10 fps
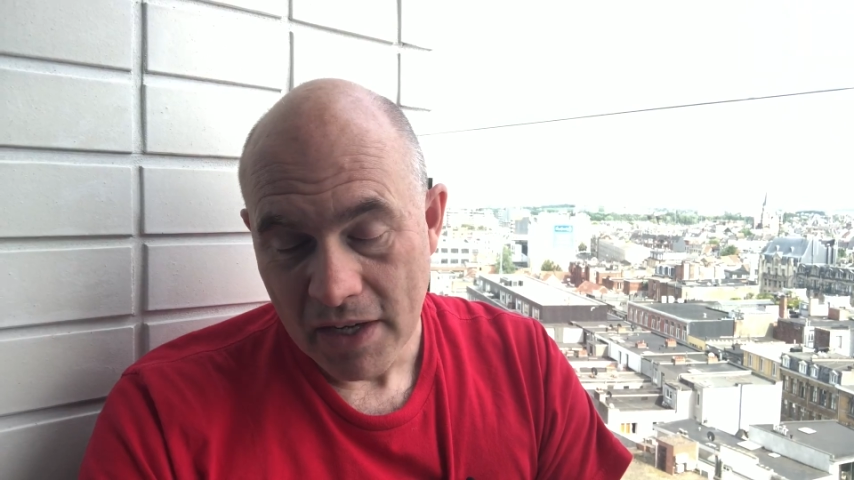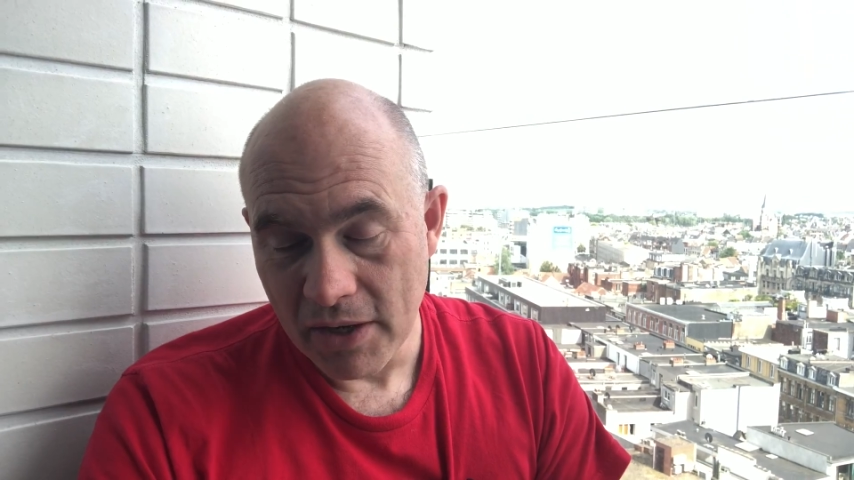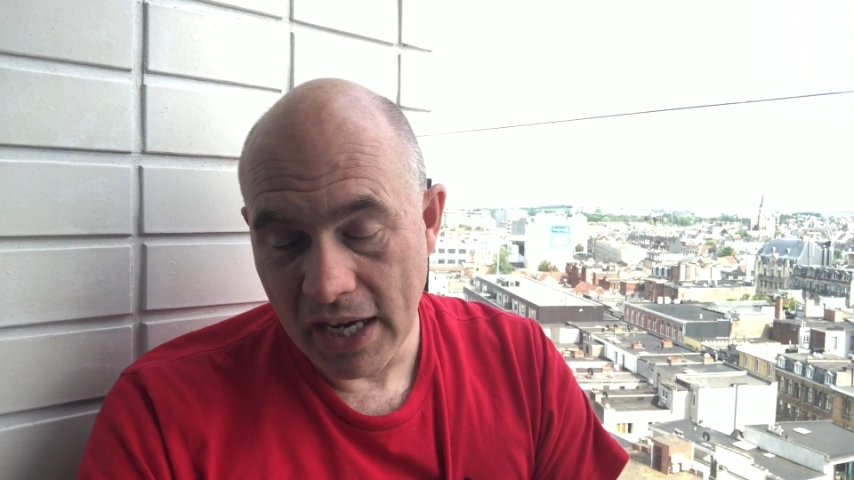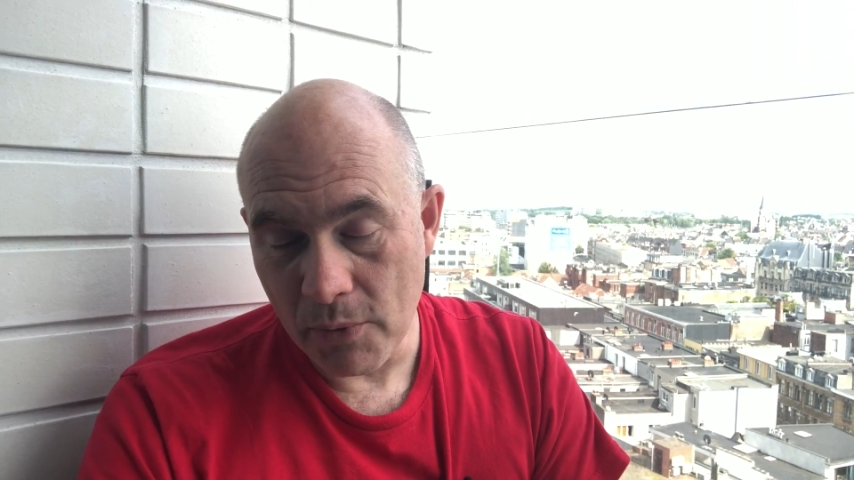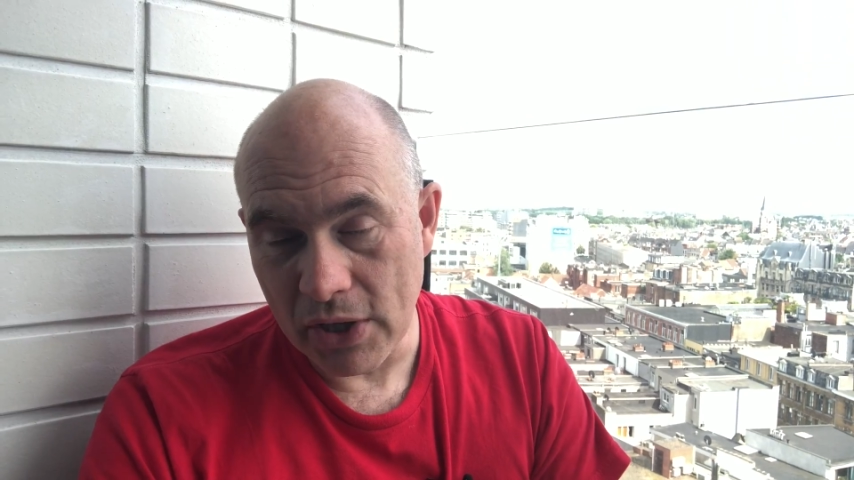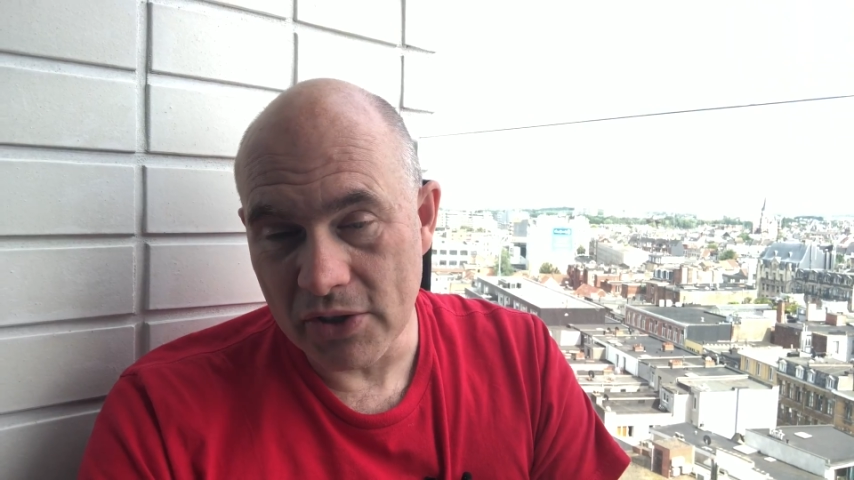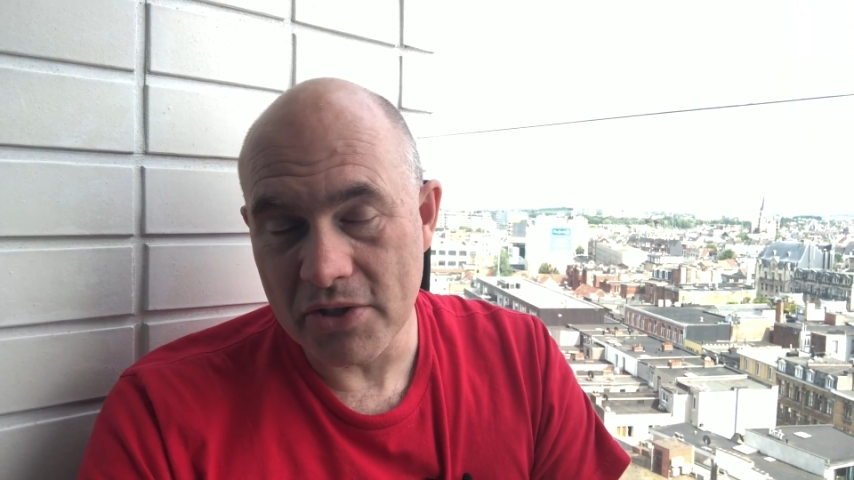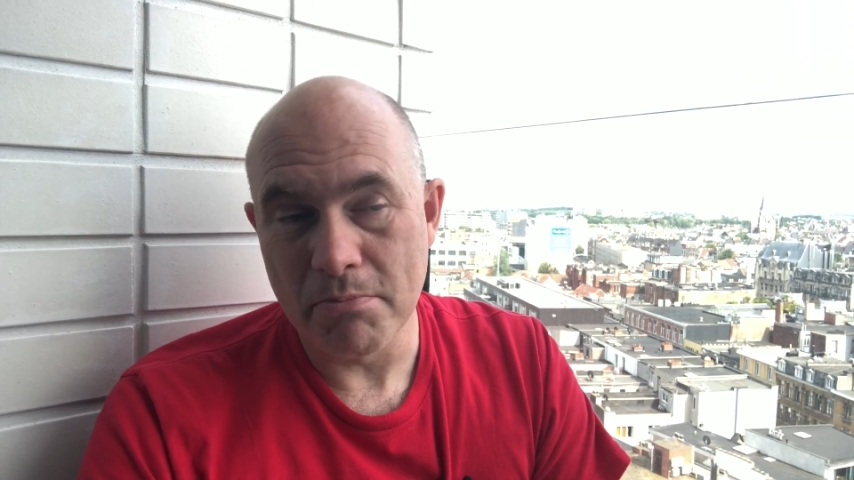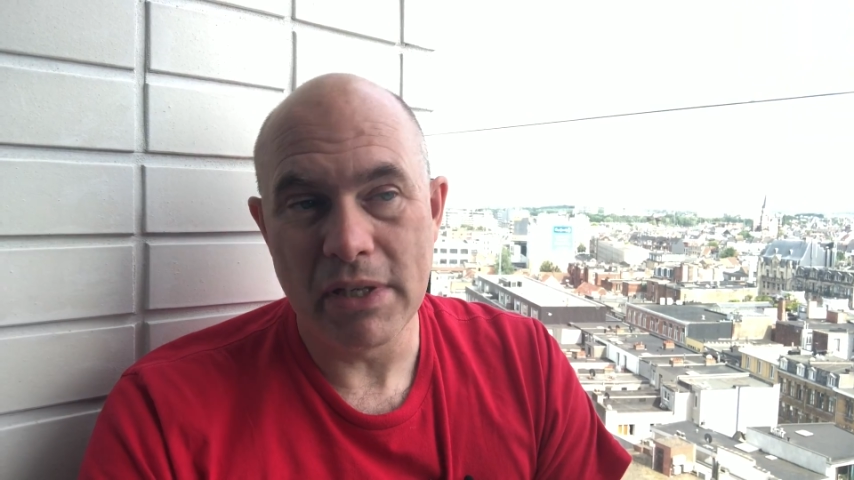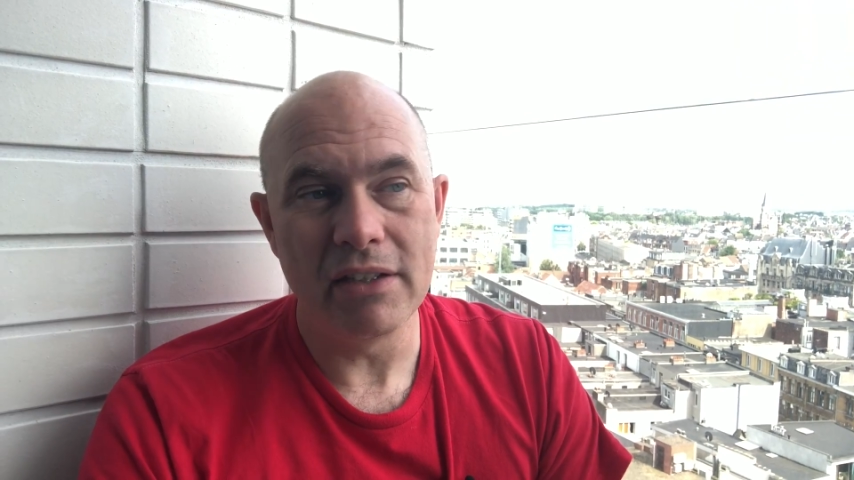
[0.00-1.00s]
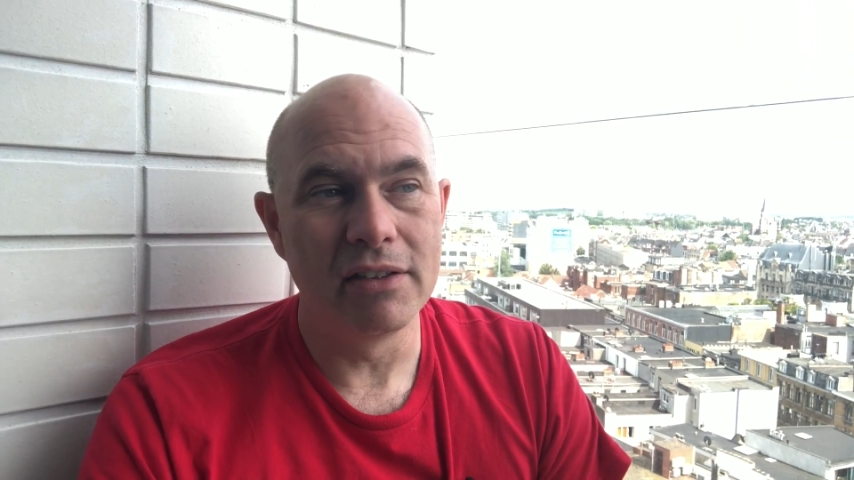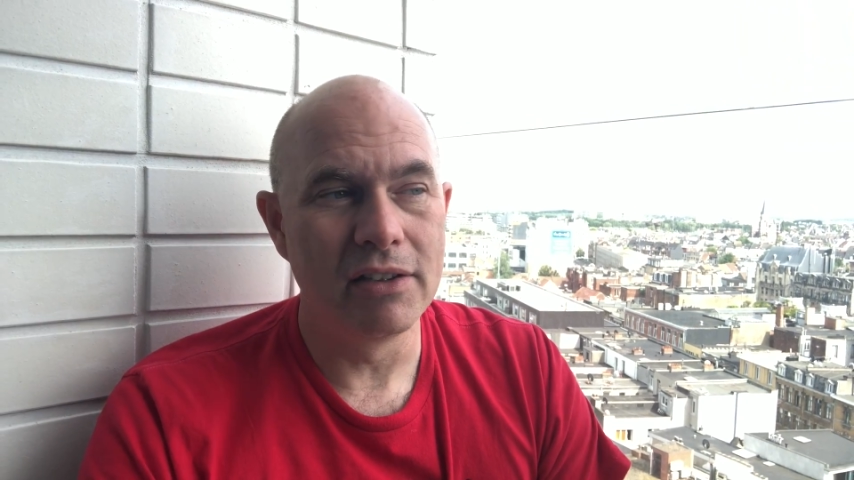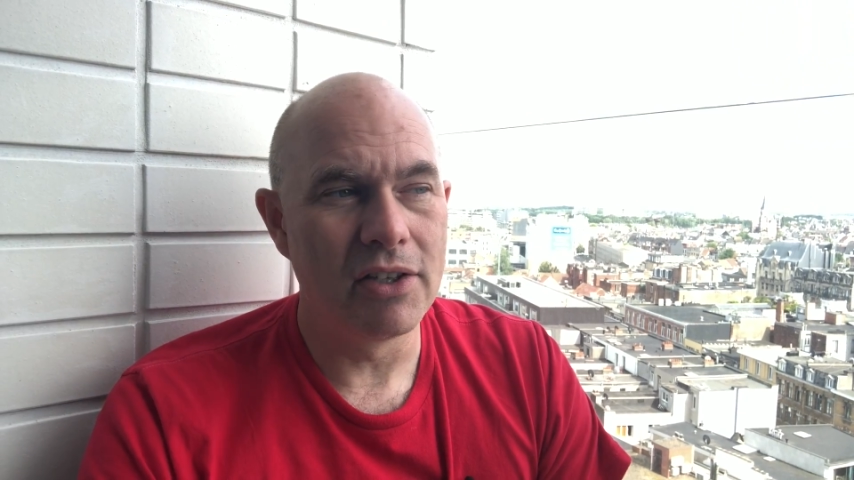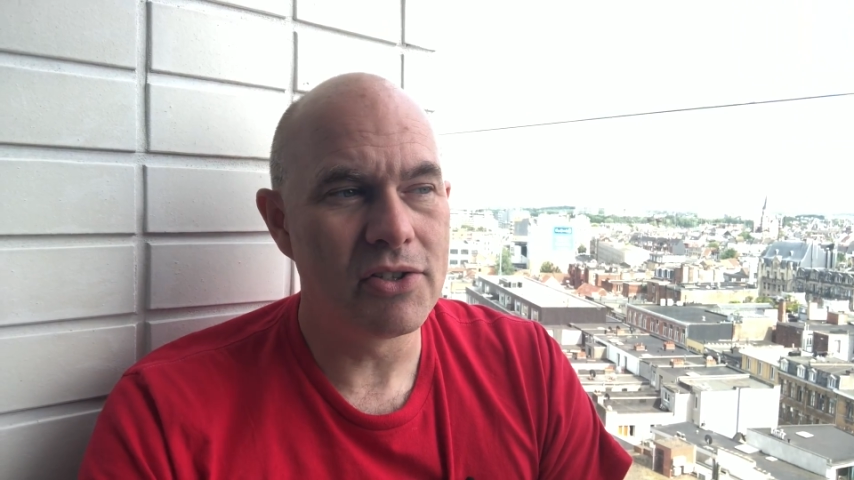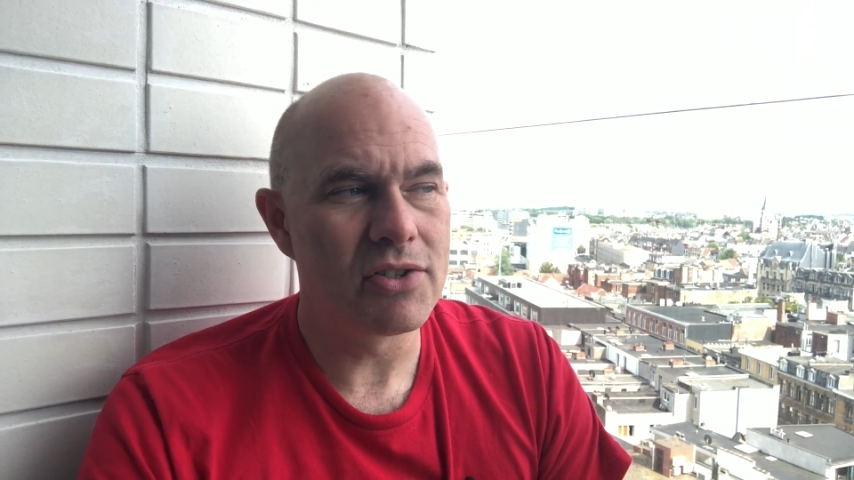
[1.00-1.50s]
But yeah, we got to meet
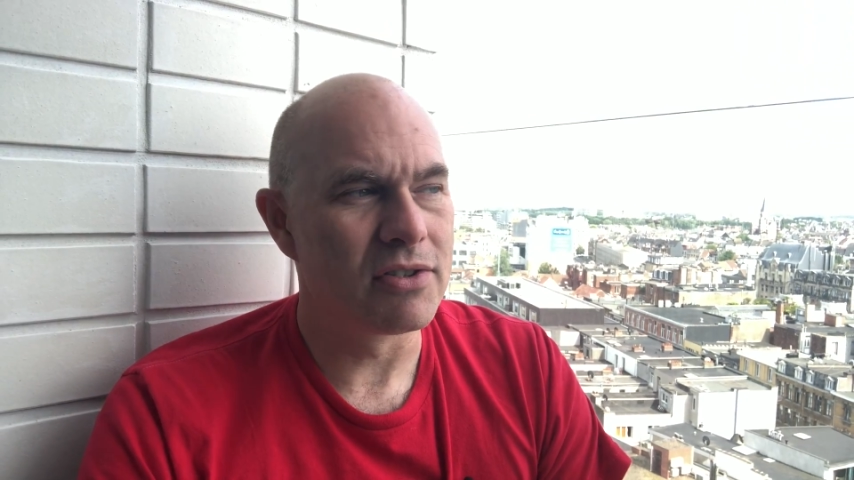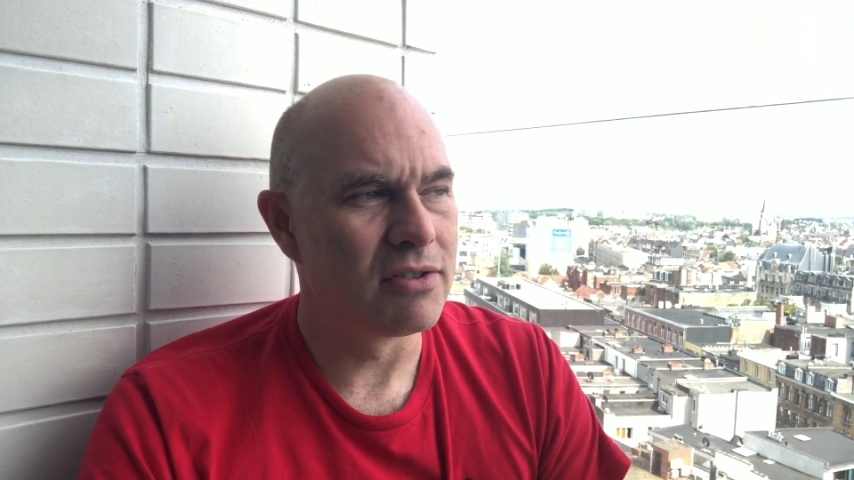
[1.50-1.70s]
lots